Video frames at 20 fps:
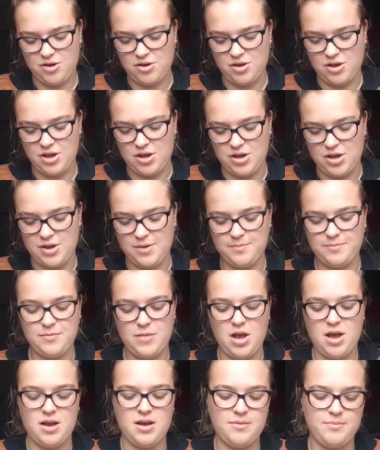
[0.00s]

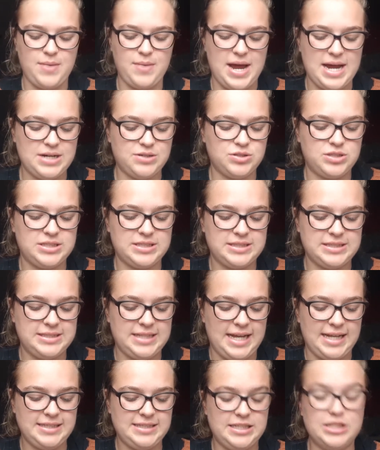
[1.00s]
about
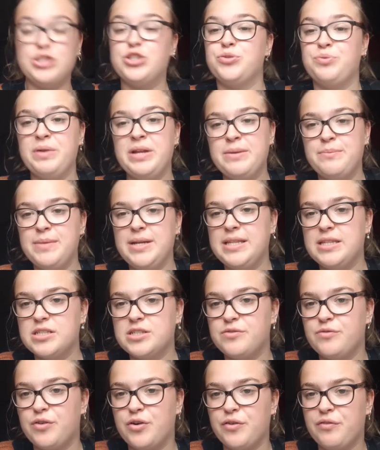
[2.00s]
93 meters
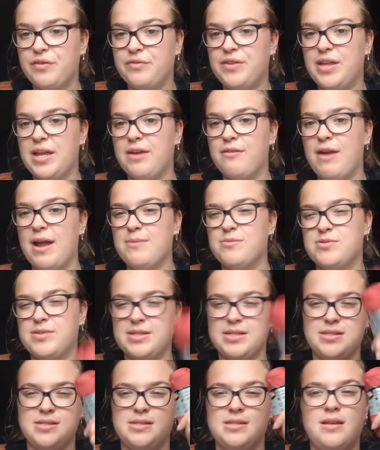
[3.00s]
for 50 grams. It
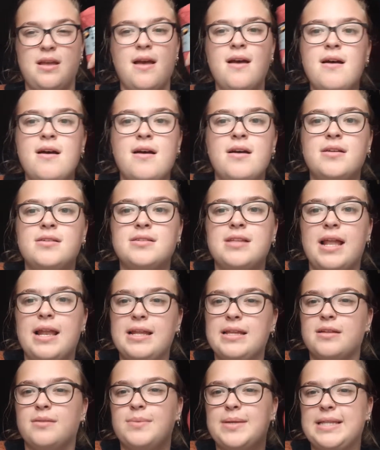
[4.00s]
is a
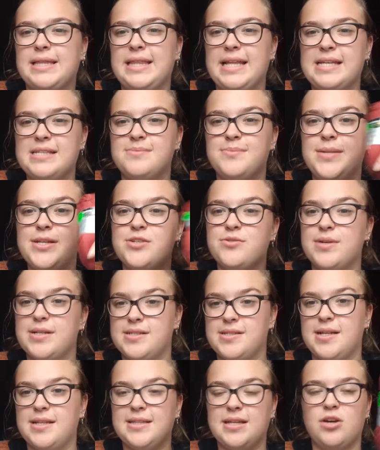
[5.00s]
little bit less meterage
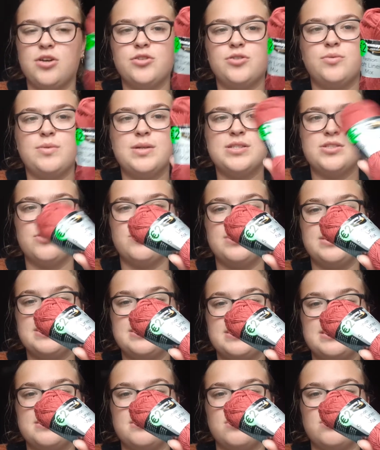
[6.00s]
than the other one. So
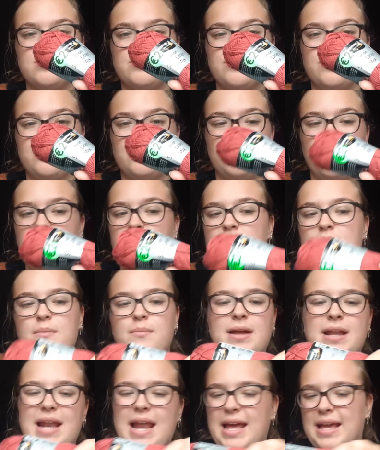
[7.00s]
this is also,
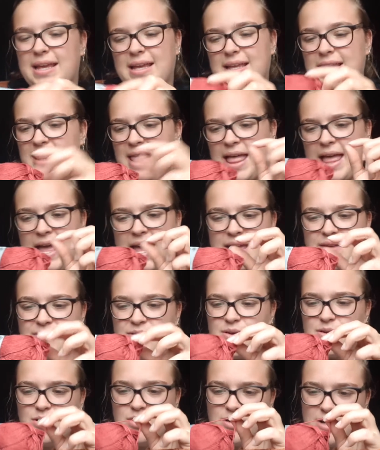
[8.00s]
like, if
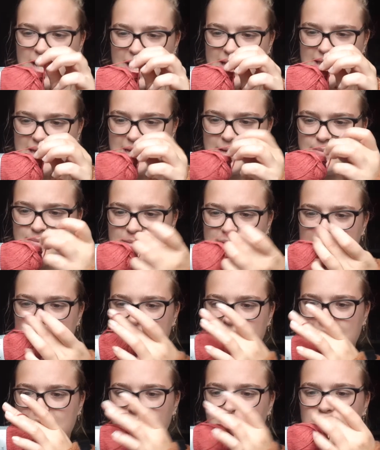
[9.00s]
you look at them,
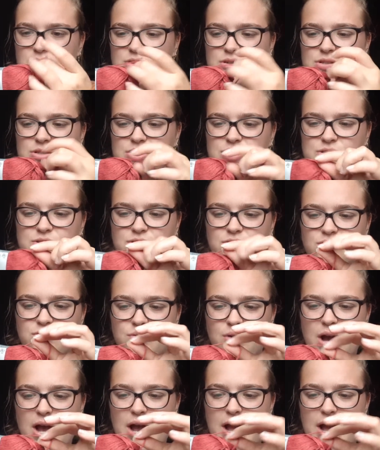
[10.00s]
they look so